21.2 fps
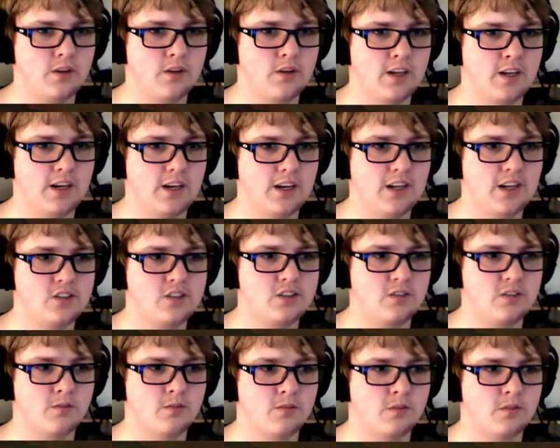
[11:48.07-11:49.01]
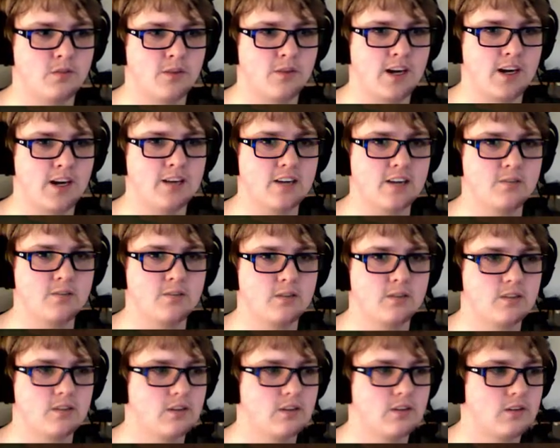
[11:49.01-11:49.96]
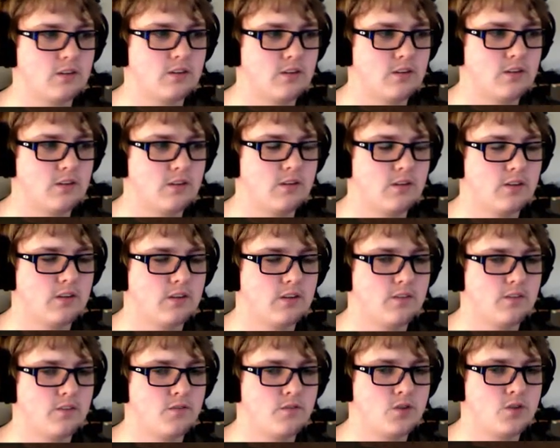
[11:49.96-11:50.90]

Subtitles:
and then 18 for 5.